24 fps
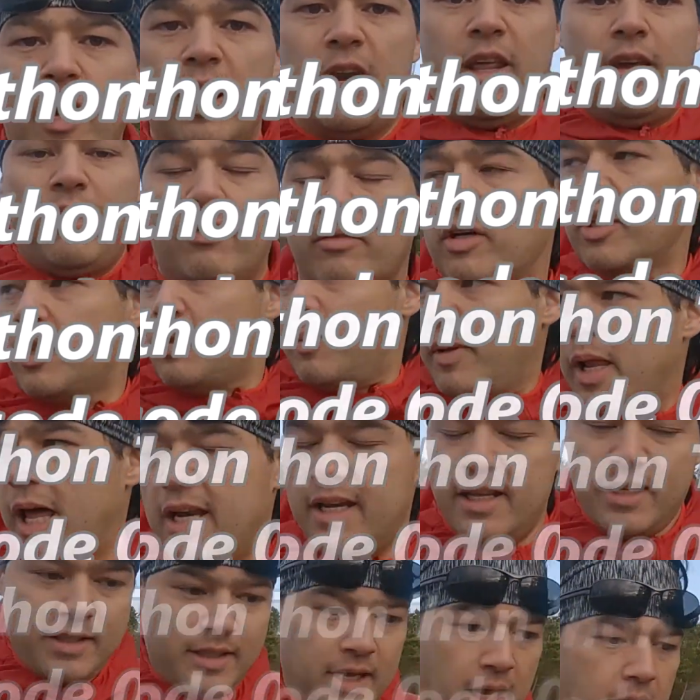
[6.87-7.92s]
Matt here at the
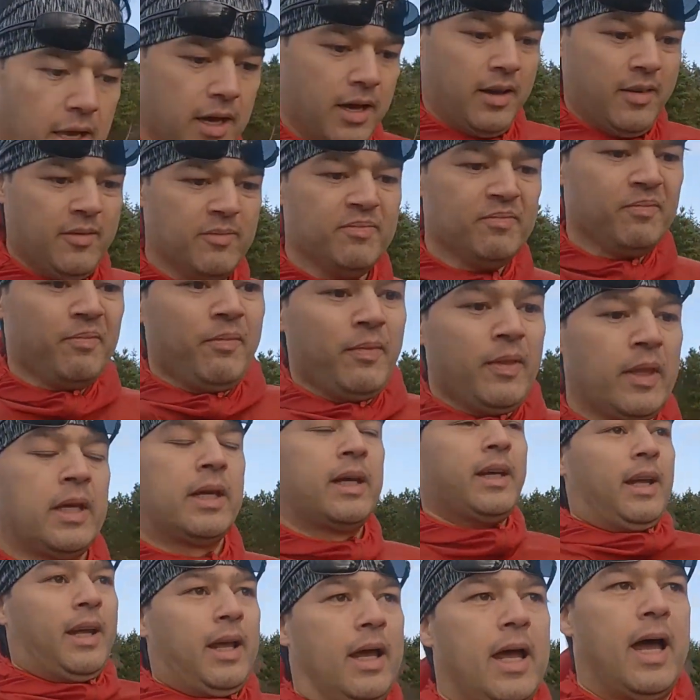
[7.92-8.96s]
Planners,
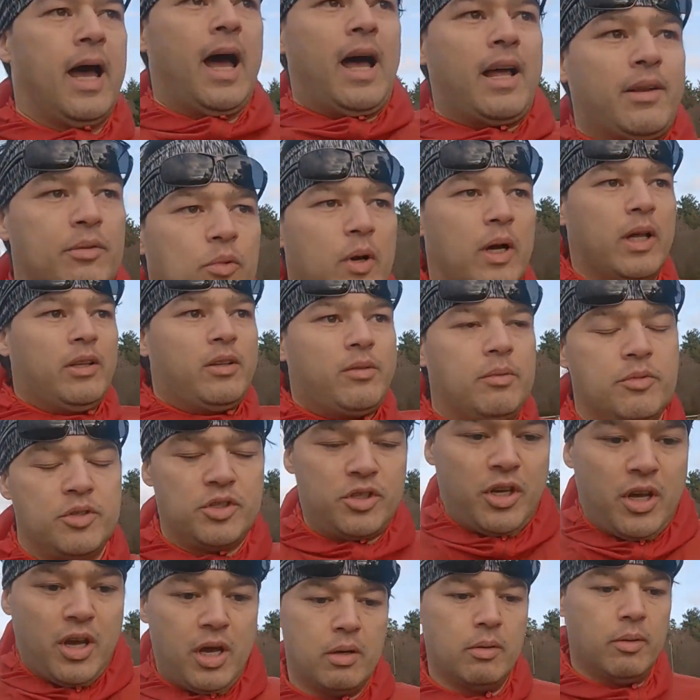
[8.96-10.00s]
and welcome
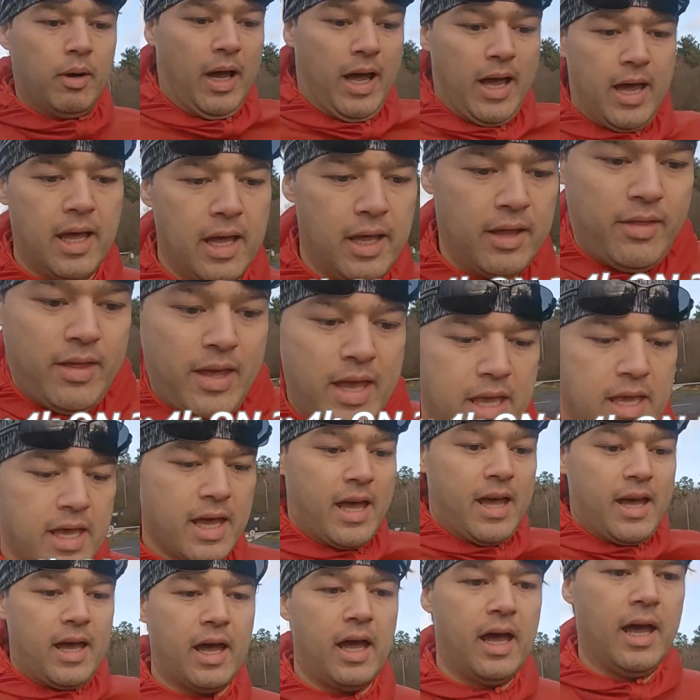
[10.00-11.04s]
to
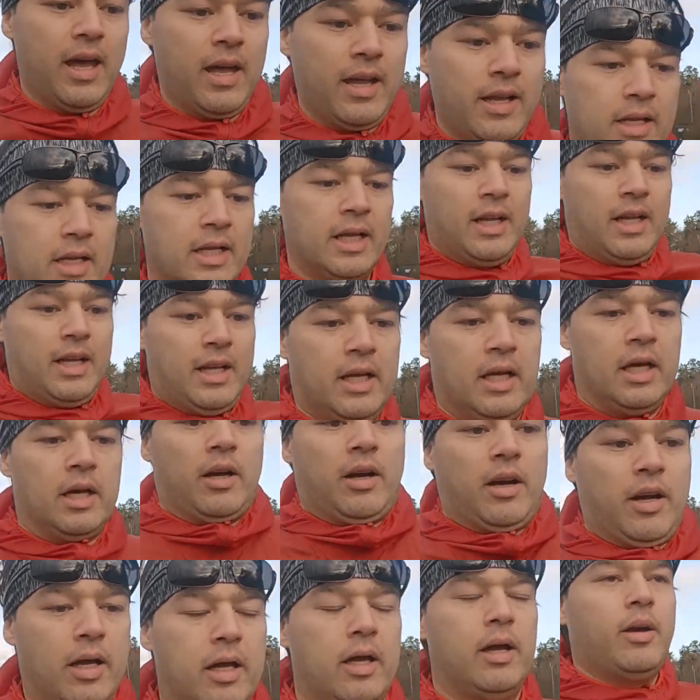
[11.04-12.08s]
the
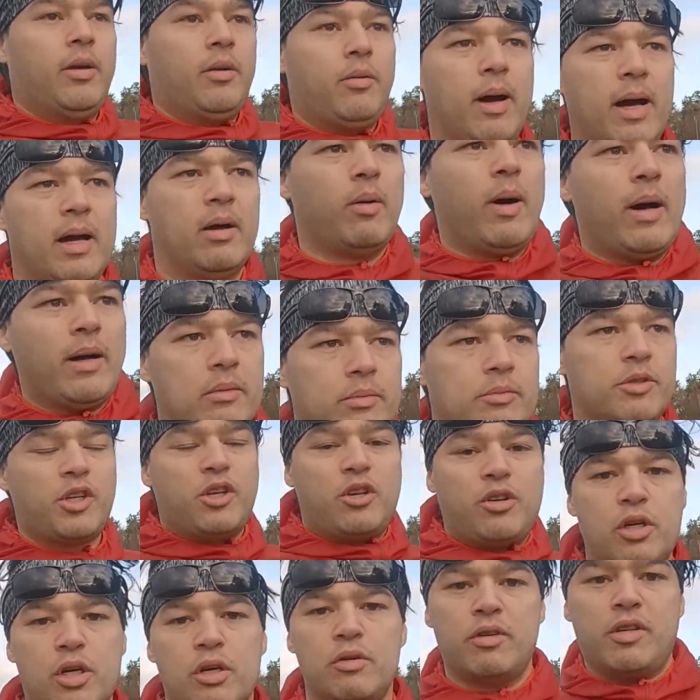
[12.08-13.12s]
welcome
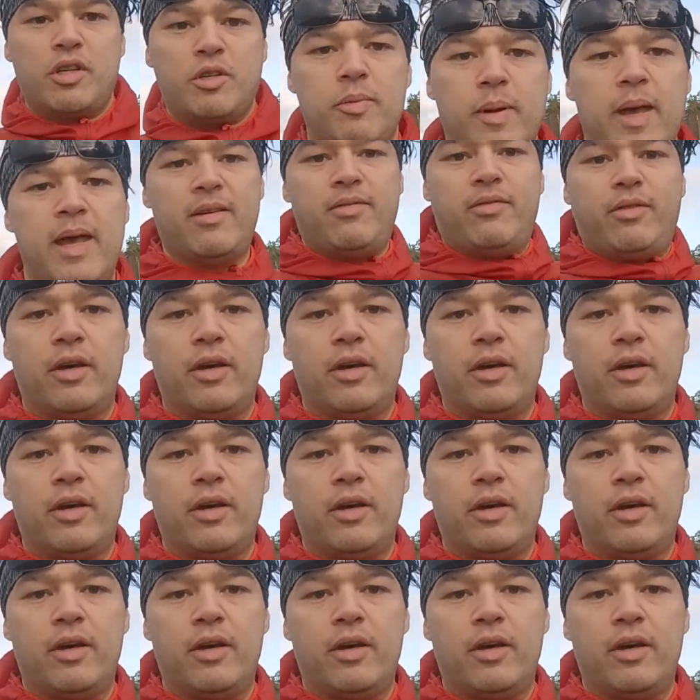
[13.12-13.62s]
to Druridge Bay